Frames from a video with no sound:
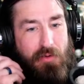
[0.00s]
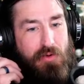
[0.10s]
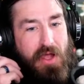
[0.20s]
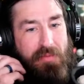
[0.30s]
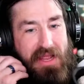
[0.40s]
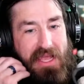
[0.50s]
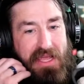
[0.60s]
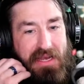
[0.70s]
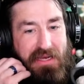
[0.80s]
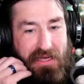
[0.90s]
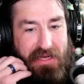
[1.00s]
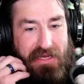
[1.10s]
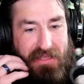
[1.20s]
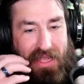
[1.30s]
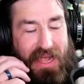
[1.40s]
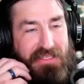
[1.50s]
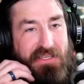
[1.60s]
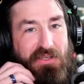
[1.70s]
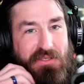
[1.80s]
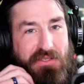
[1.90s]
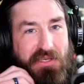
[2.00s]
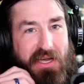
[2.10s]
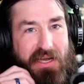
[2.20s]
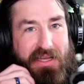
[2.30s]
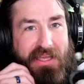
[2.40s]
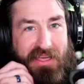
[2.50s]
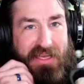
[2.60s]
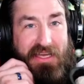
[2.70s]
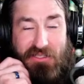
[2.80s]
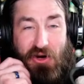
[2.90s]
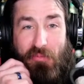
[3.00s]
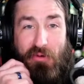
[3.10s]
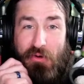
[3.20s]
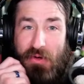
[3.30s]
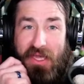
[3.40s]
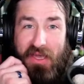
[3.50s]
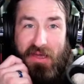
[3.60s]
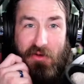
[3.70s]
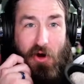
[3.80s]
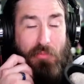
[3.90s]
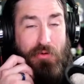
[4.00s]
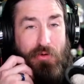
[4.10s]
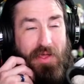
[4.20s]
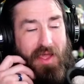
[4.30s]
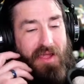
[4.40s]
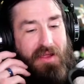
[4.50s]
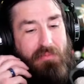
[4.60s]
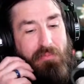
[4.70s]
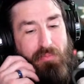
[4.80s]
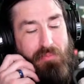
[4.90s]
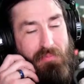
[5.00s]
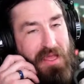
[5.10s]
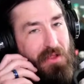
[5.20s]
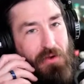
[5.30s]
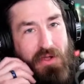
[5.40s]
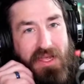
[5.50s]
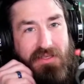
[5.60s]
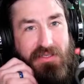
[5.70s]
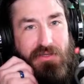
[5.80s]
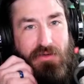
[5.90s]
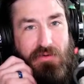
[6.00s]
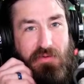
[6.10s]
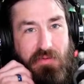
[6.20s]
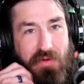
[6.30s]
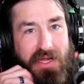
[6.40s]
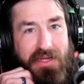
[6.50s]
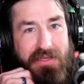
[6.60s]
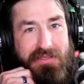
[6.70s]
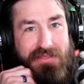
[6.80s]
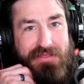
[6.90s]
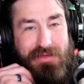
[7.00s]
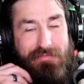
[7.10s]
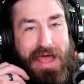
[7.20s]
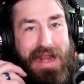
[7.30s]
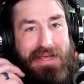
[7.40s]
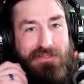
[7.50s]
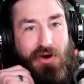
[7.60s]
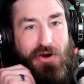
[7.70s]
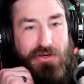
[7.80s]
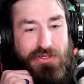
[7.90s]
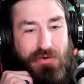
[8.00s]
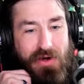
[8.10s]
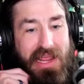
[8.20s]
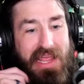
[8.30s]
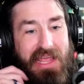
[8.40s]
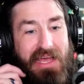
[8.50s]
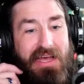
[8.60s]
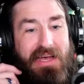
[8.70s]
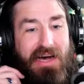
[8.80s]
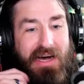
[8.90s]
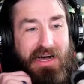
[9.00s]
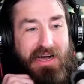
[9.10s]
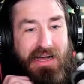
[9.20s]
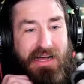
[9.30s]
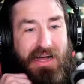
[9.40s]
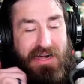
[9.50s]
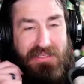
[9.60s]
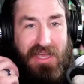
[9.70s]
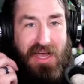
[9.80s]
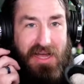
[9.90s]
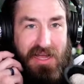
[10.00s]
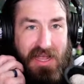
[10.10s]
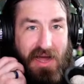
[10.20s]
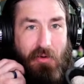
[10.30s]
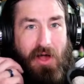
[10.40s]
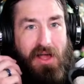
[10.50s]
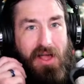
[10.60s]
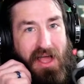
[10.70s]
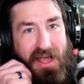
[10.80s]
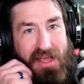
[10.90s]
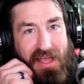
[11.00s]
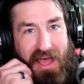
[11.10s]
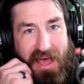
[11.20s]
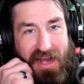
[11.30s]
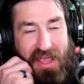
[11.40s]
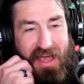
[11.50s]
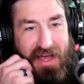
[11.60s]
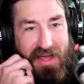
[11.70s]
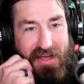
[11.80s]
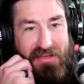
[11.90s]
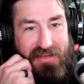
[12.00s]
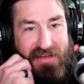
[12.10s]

coming in. They got to use Kid's harpoon again. Milo getting to do some badass archery. Octagawa had a